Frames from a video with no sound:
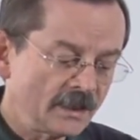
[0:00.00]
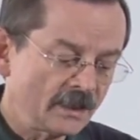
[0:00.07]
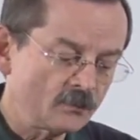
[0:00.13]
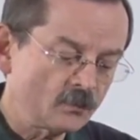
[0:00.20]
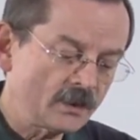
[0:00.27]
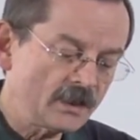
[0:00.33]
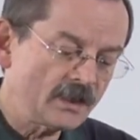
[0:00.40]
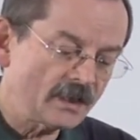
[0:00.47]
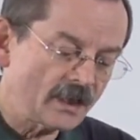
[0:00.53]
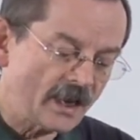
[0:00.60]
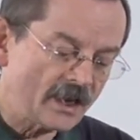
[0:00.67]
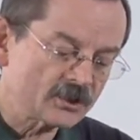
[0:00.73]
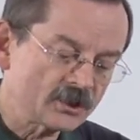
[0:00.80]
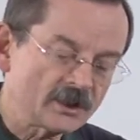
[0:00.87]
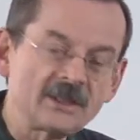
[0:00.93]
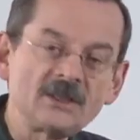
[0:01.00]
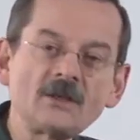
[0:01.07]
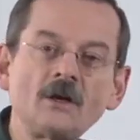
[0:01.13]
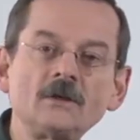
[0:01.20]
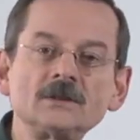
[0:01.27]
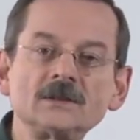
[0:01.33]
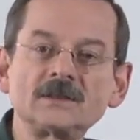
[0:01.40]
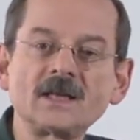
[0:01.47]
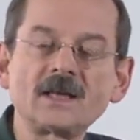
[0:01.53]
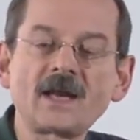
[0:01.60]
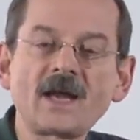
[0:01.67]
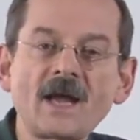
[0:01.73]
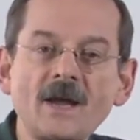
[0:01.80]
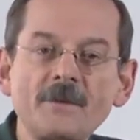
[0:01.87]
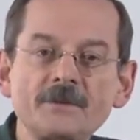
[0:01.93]
And we actually know that that
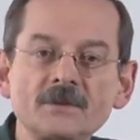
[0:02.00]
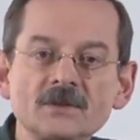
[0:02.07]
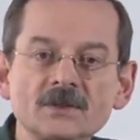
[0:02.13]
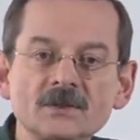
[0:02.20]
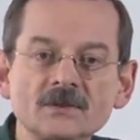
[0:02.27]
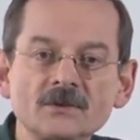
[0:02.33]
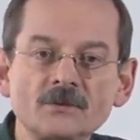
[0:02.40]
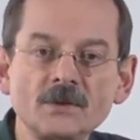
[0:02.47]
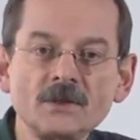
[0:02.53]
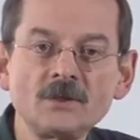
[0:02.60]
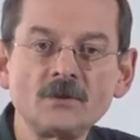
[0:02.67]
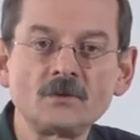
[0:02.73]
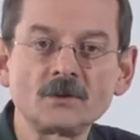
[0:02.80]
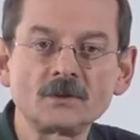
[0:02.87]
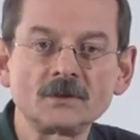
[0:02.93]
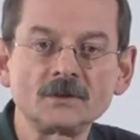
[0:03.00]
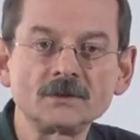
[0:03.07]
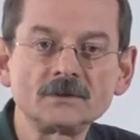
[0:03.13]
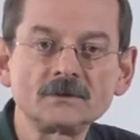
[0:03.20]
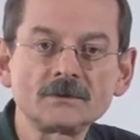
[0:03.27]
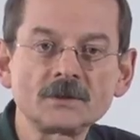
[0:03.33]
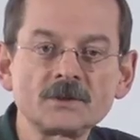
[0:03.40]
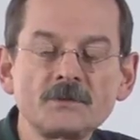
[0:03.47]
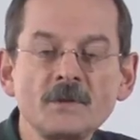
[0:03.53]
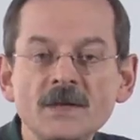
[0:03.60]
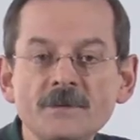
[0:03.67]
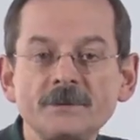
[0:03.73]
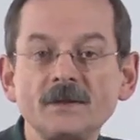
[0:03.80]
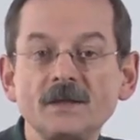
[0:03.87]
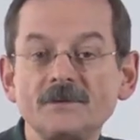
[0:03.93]
happens in the real world because
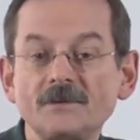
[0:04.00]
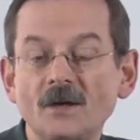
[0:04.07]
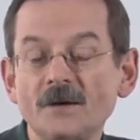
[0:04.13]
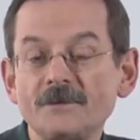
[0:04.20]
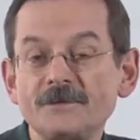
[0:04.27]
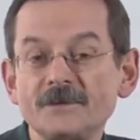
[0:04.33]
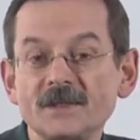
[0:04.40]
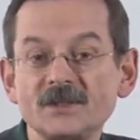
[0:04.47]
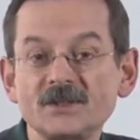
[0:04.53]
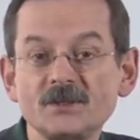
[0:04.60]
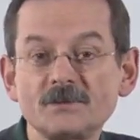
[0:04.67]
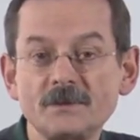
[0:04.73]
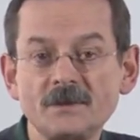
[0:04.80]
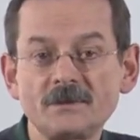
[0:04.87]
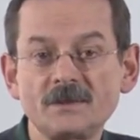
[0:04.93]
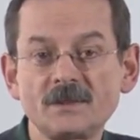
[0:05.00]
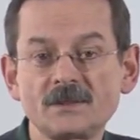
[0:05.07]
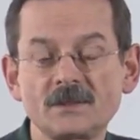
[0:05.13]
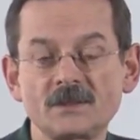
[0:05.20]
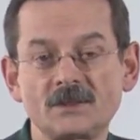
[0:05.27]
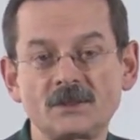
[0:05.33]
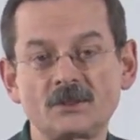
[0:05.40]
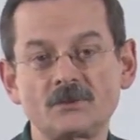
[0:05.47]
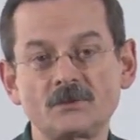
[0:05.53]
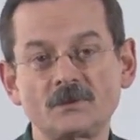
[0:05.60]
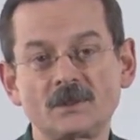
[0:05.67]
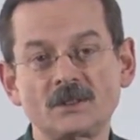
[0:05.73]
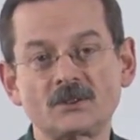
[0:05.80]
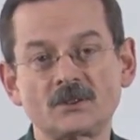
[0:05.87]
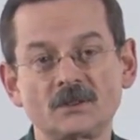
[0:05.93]
people have often experienced a
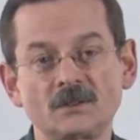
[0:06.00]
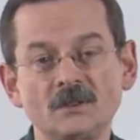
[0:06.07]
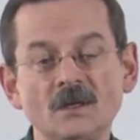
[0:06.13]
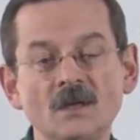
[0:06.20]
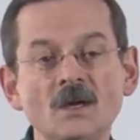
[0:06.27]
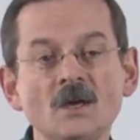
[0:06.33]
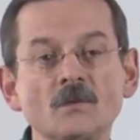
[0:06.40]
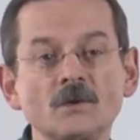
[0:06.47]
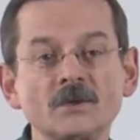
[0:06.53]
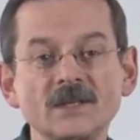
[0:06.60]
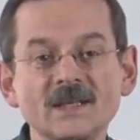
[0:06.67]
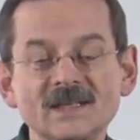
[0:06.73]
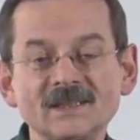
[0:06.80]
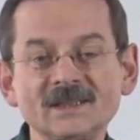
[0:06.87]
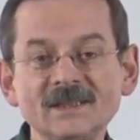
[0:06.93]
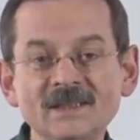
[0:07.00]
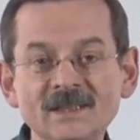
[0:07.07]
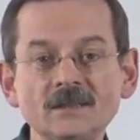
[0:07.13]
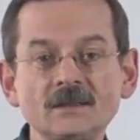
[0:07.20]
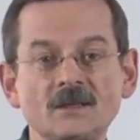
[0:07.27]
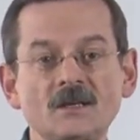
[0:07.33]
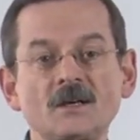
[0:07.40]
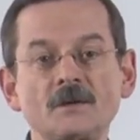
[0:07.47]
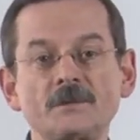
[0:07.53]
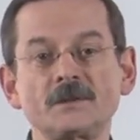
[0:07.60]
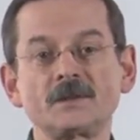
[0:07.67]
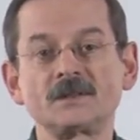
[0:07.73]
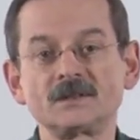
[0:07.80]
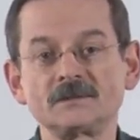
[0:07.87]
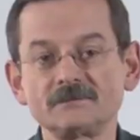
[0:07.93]
situation where they clean a
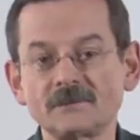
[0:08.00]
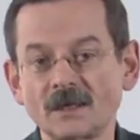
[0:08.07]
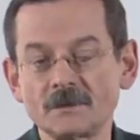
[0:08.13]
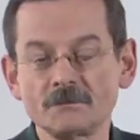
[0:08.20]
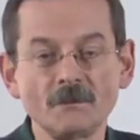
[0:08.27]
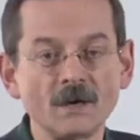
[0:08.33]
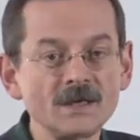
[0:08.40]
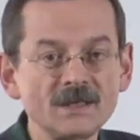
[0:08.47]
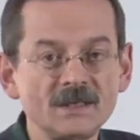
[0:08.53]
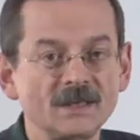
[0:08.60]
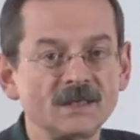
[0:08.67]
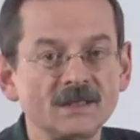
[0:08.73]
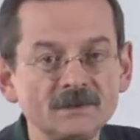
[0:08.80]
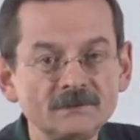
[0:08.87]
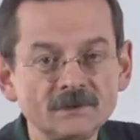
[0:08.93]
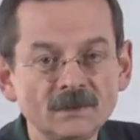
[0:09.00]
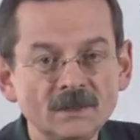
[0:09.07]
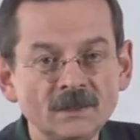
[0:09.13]
carpet on Monday,